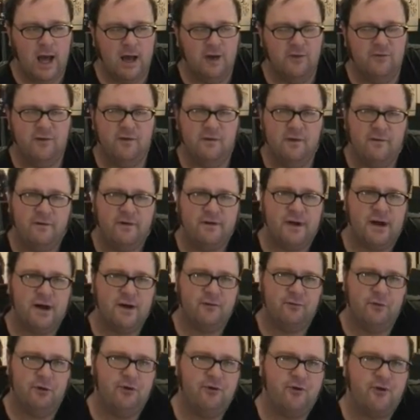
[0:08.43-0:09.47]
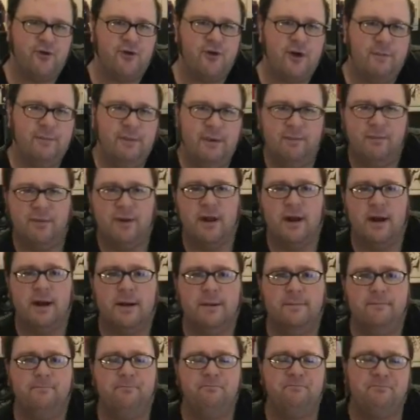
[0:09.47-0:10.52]
If you've ever talked to a trumpet
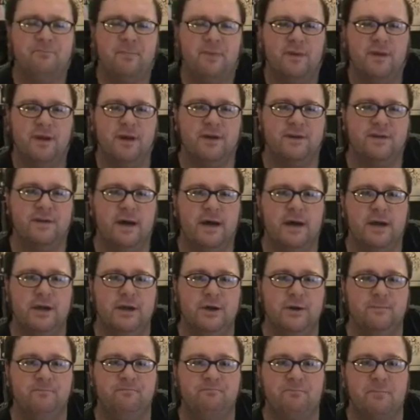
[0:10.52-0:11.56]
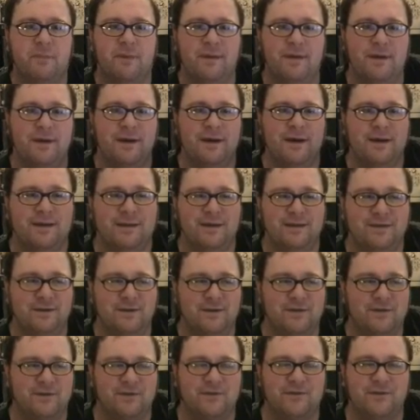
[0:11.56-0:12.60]
player, they'll tell you that
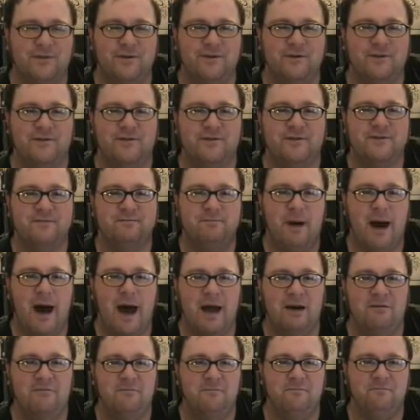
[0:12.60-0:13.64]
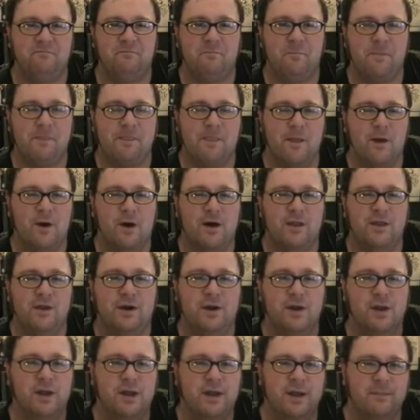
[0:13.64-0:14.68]
there's a certain spot on
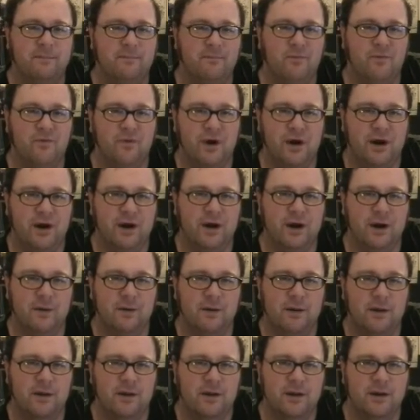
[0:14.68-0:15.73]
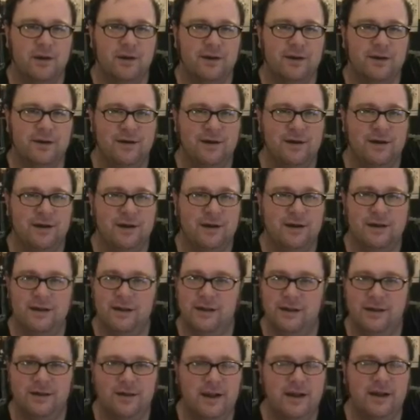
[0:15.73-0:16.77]
their lip where
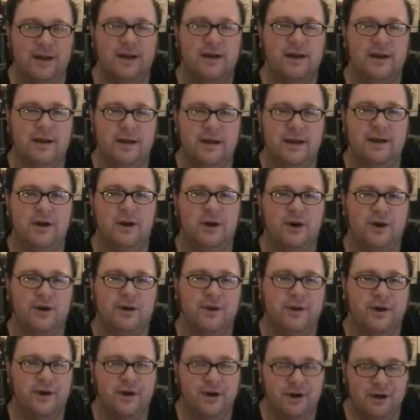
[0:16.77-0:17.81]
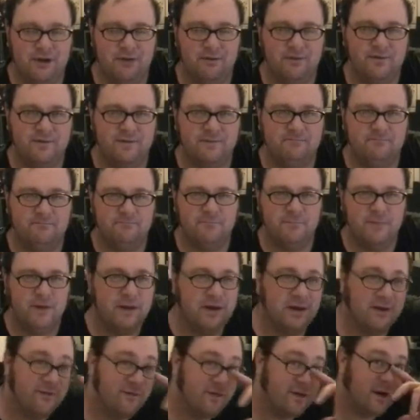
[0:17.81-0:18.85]
they can hit all their notes.
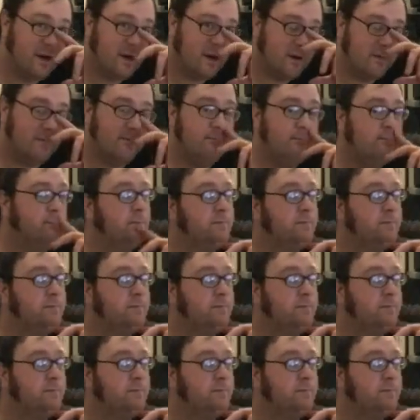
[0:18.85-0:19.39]
And if their